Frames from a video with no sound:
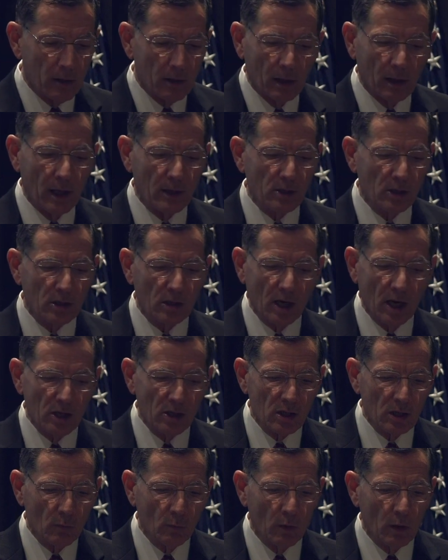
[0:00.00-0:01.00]
The
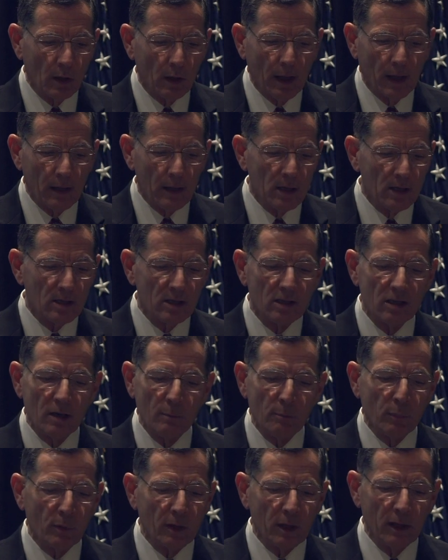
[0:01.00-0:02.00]
legislation will
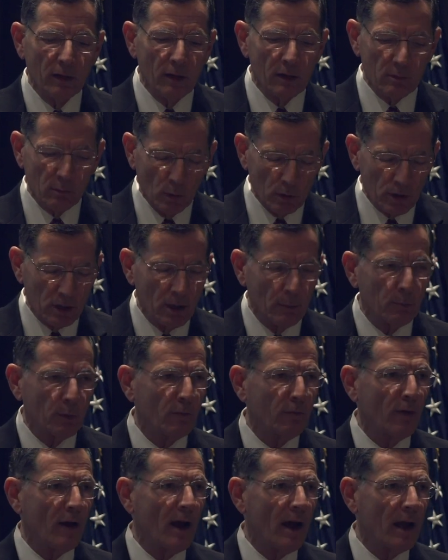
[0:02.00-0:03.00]

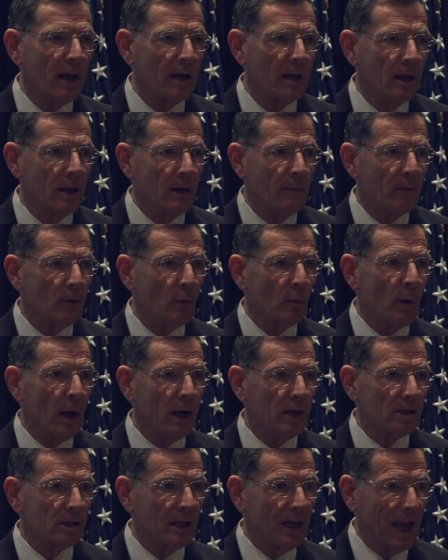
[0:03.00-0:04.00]
simplify the
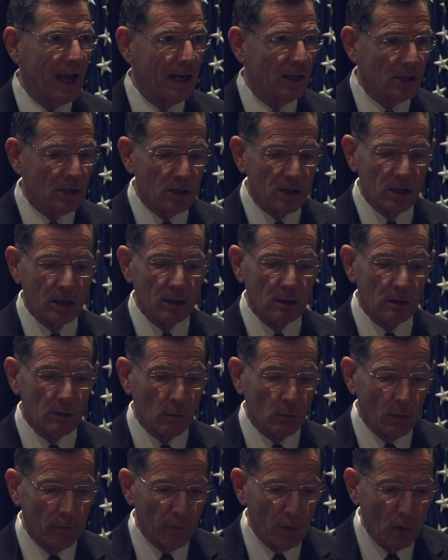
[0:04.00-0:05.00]
ways that agencies
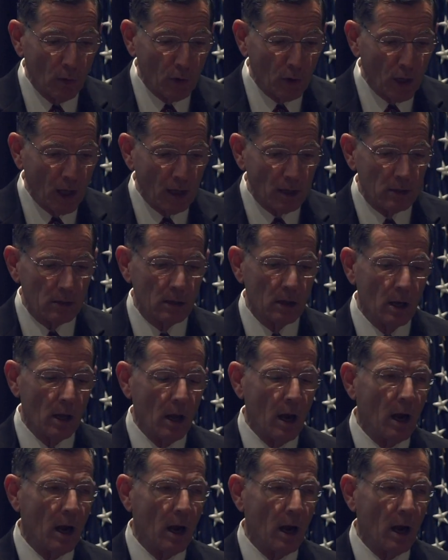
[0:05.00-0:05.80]
review things.